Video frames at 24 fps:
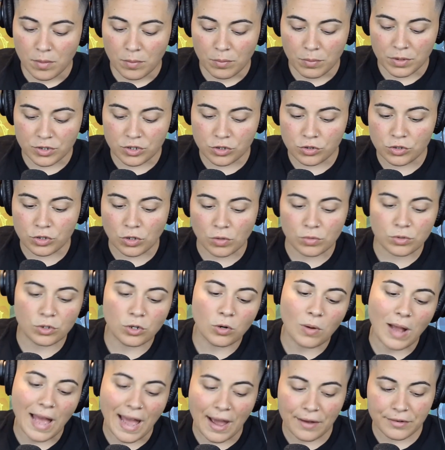But you don't
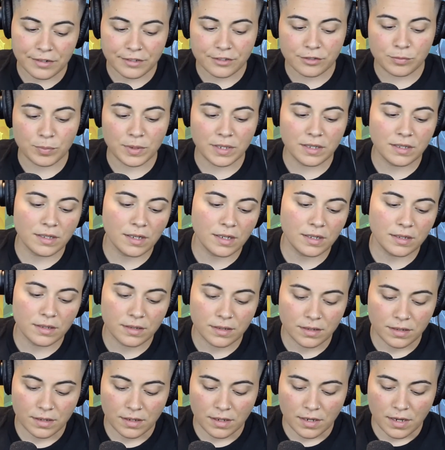know how to speak it,
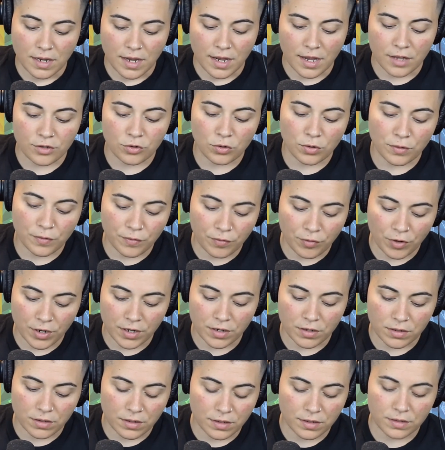and you're
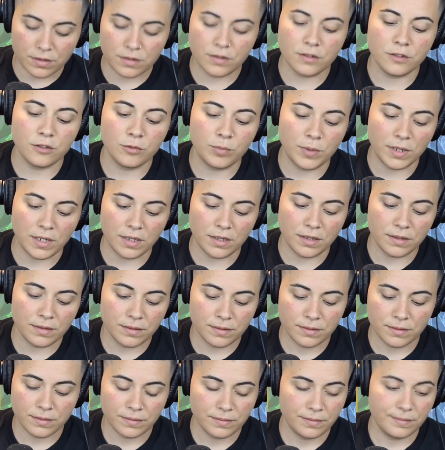afraid to speak it.
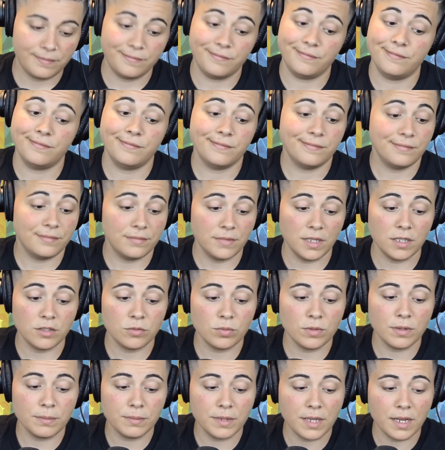That's
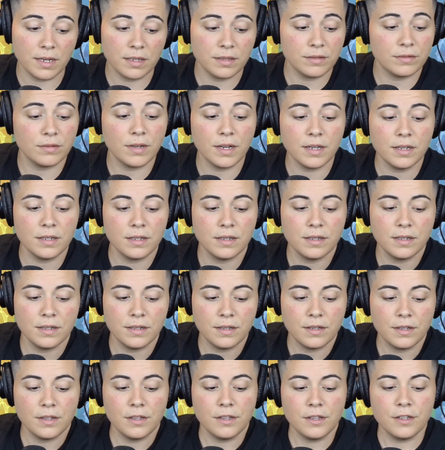what I'm getting, right?
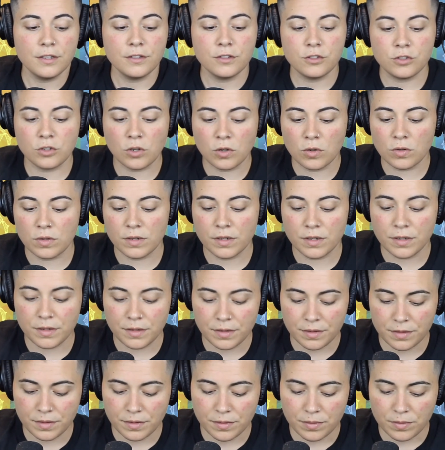So
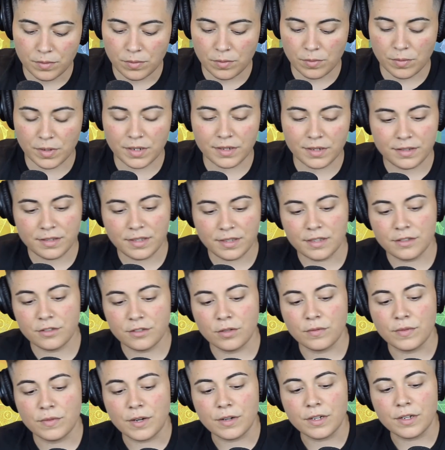when it says
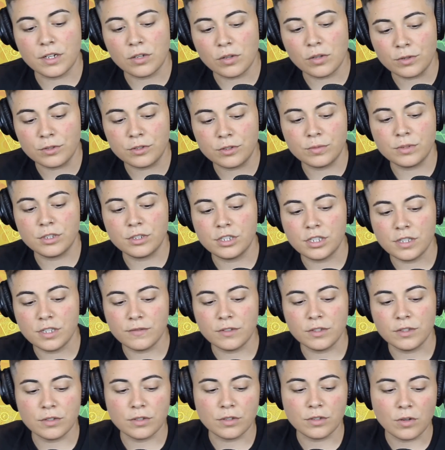you're very close to
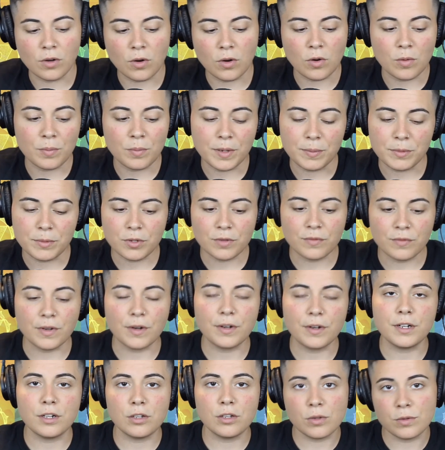achieving your goal, maybe you're
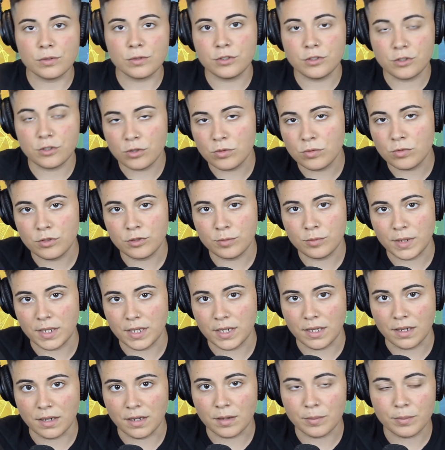very close to
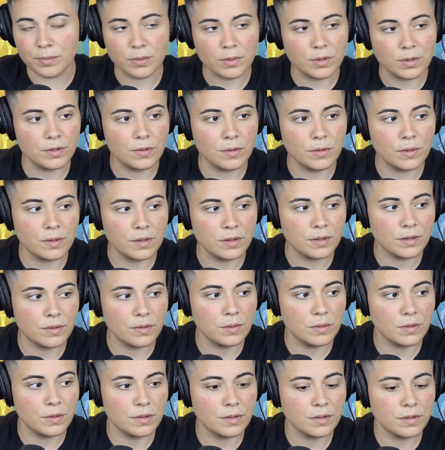speaking up
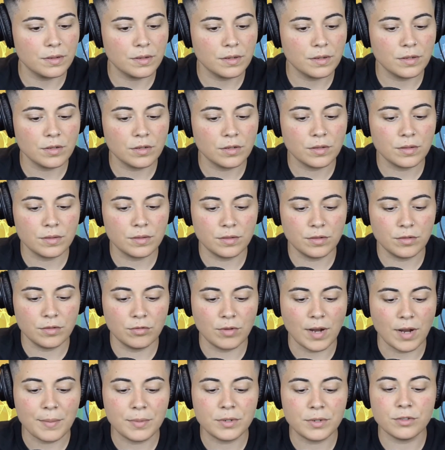or
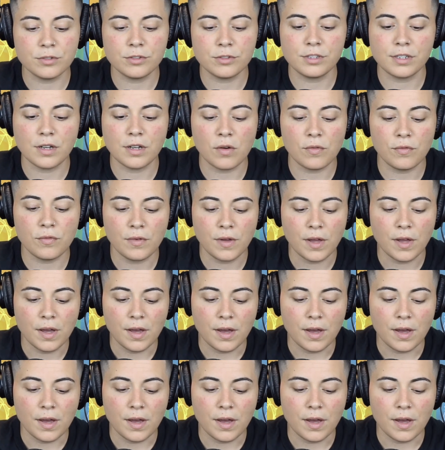grabbing yourself